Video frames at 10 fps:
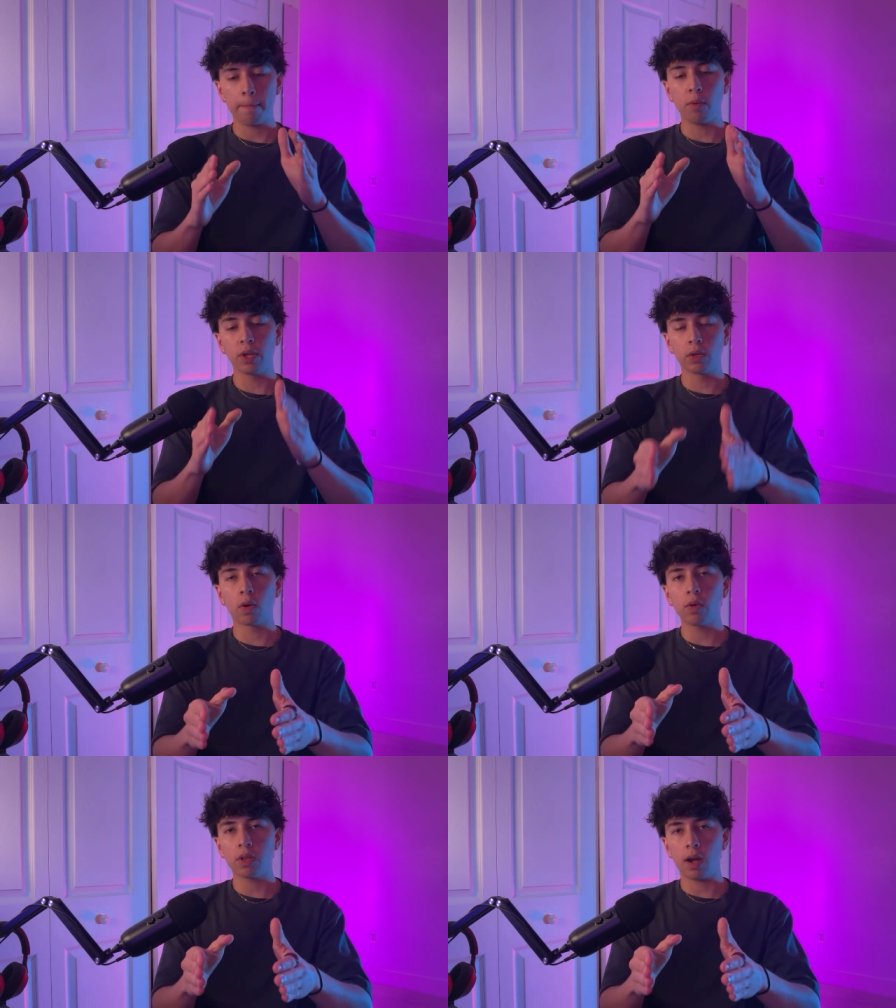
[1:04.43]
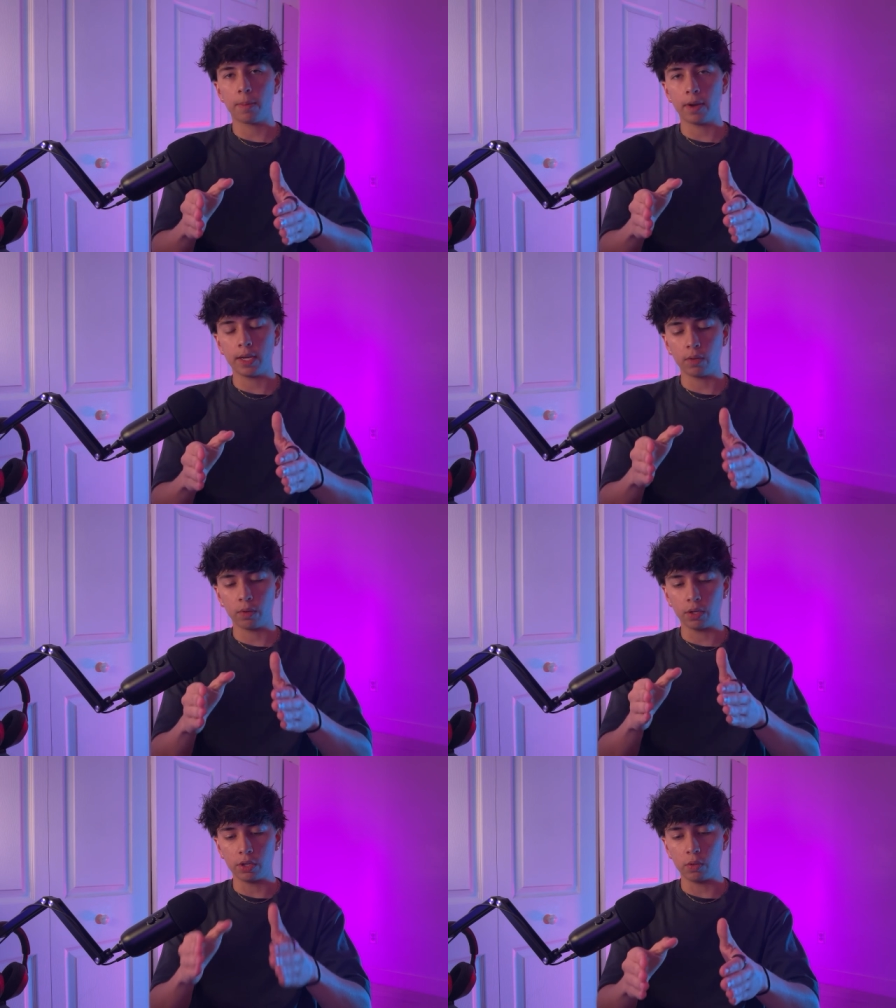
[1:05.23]
But with growth operating,
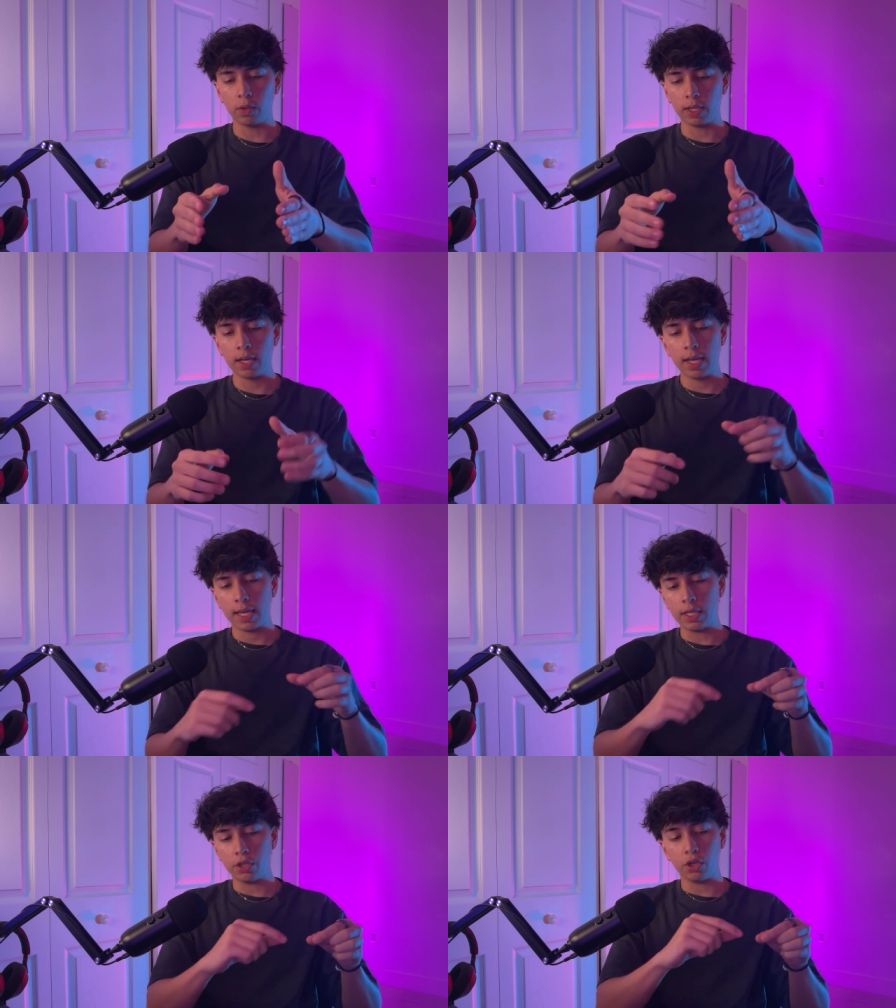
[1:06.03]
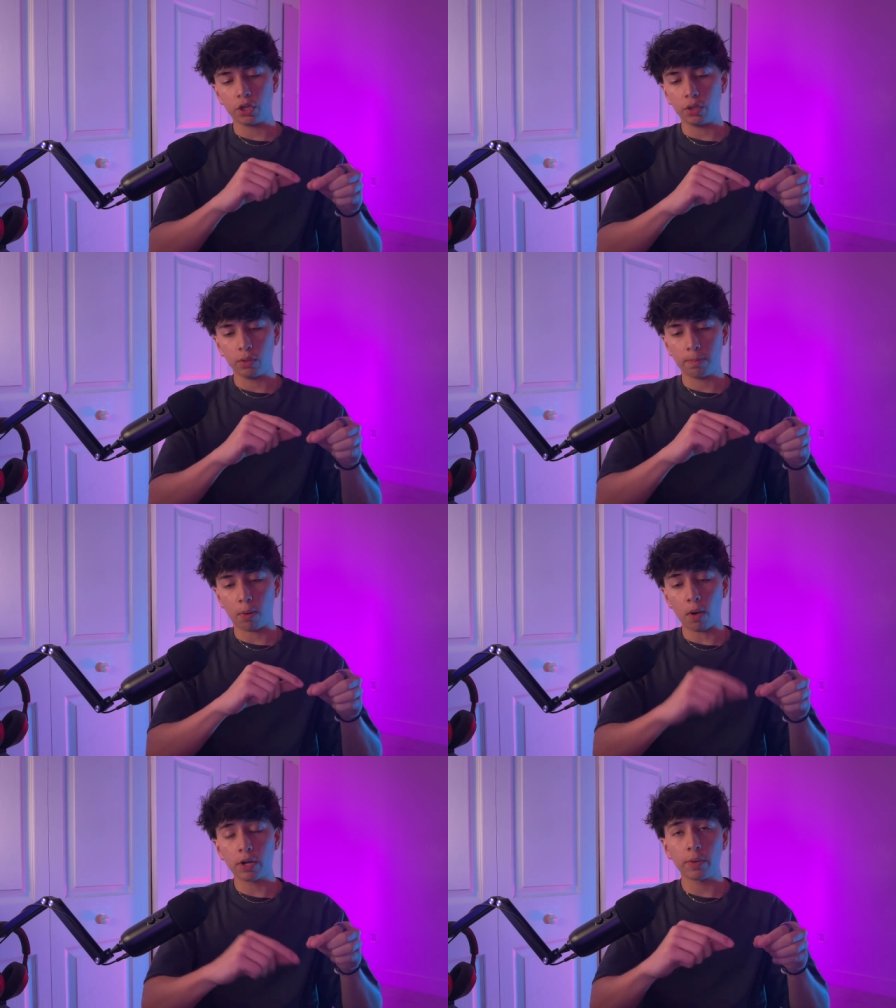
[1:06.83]
what you're doing is you're
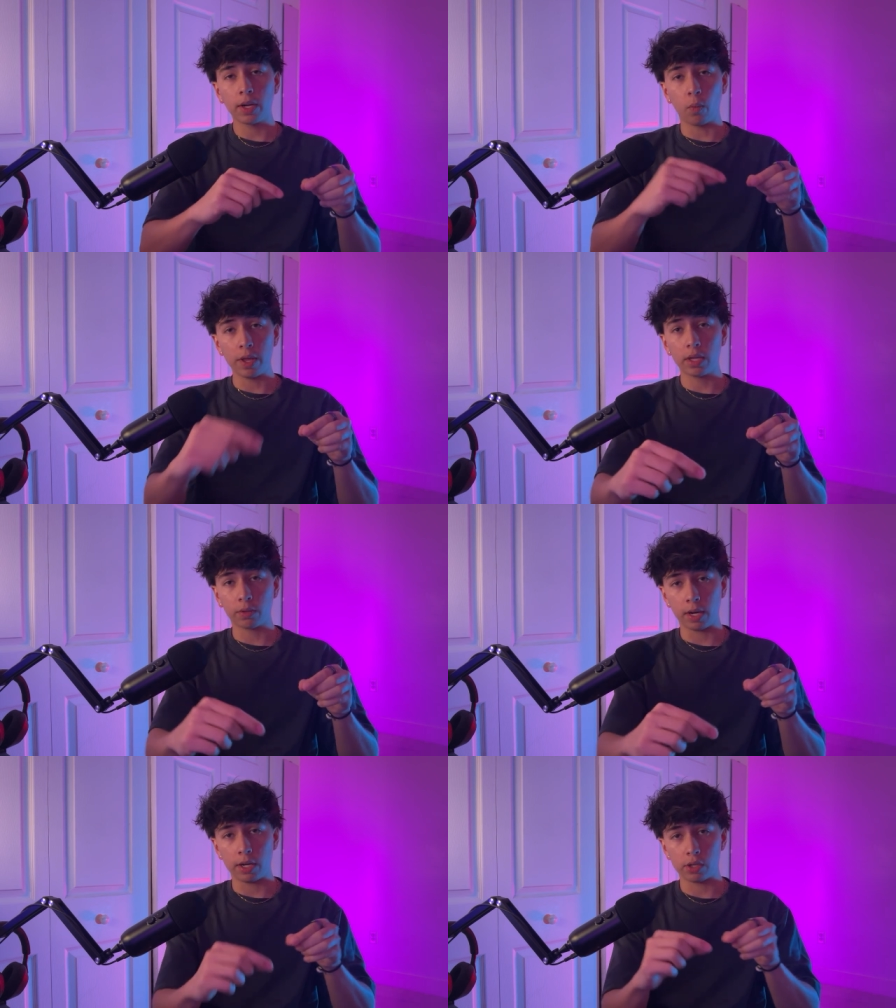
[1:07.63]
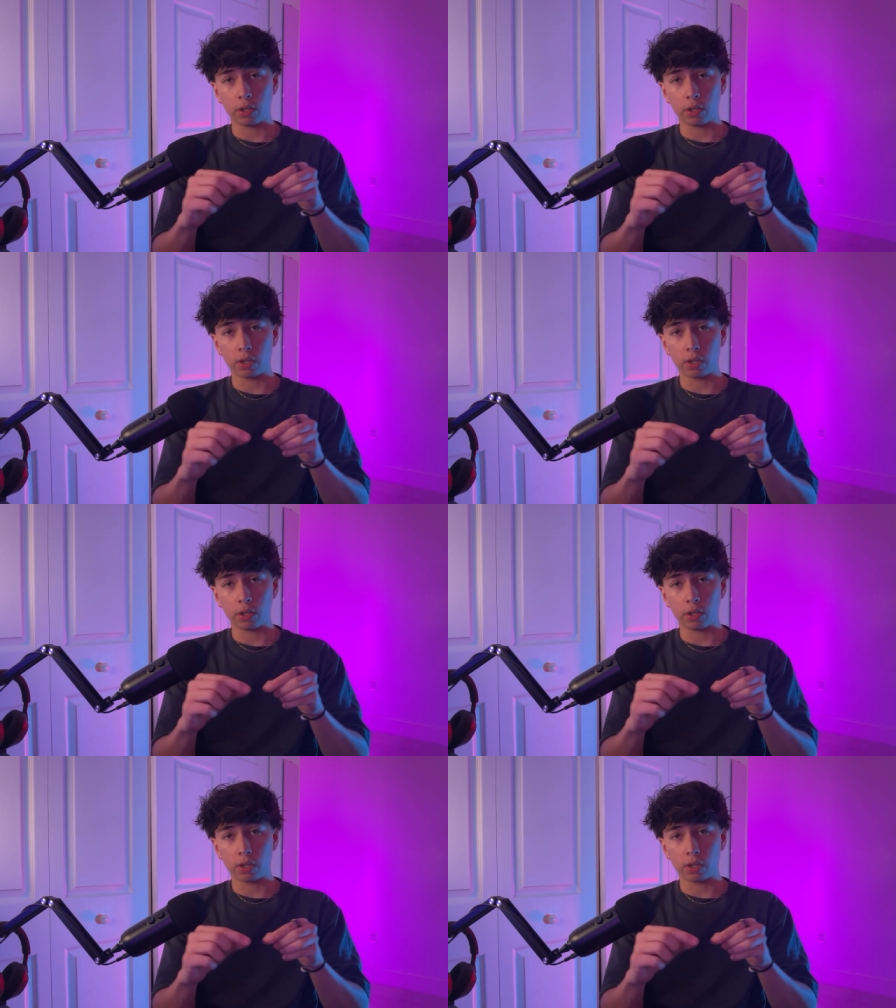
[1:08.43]
partnering with the creator.